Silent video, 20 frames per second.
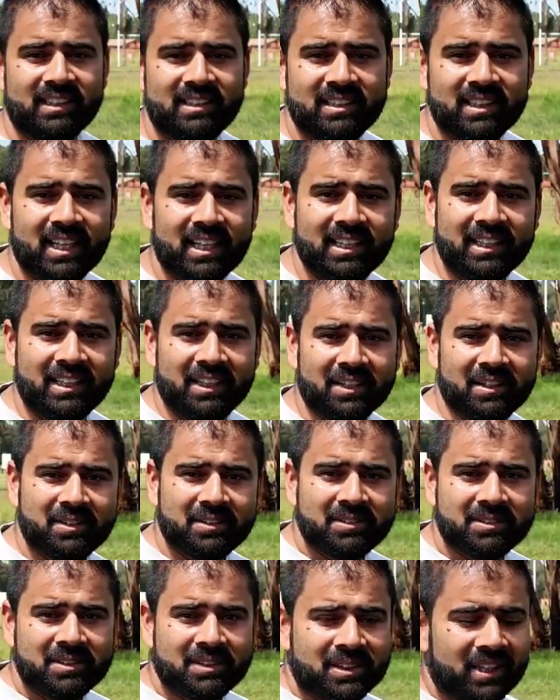the DJI
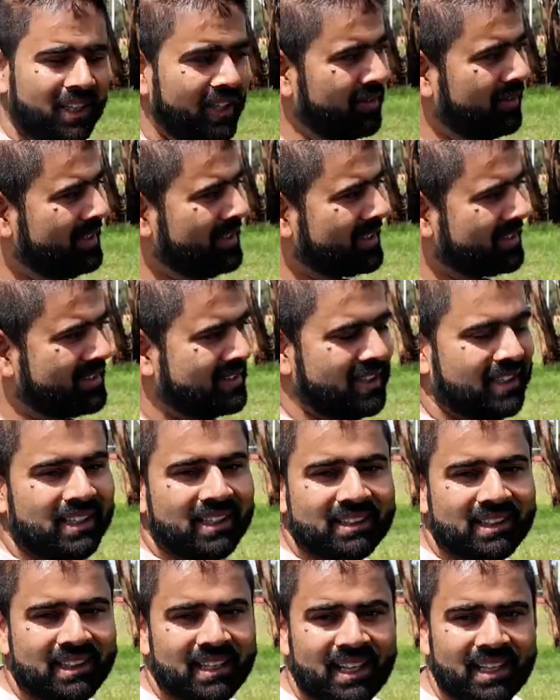Neo, it will just
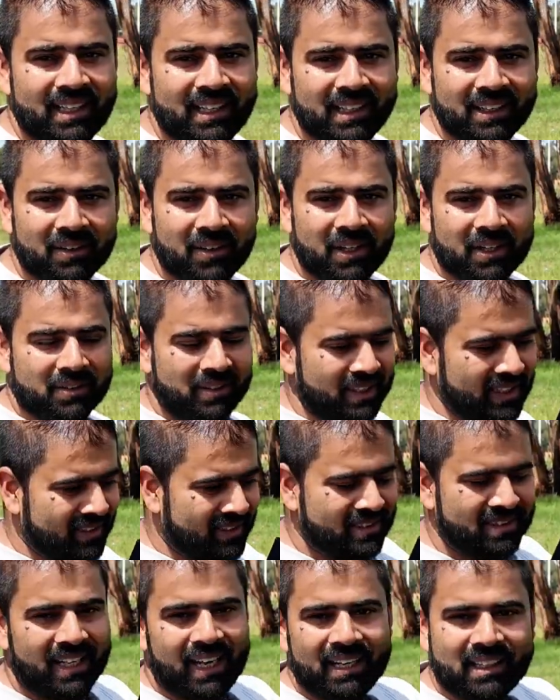trigger the landing or it will
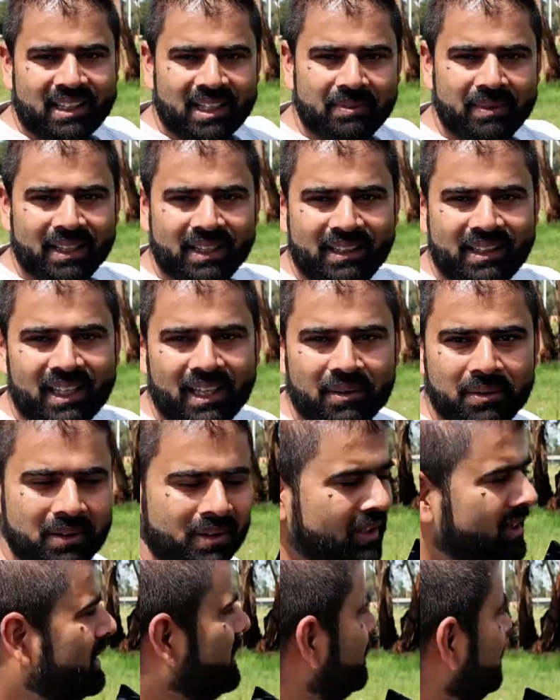just start coming
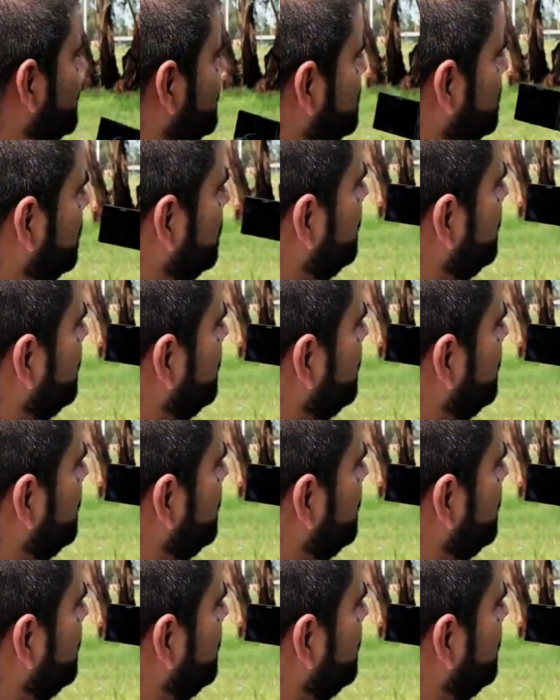down. This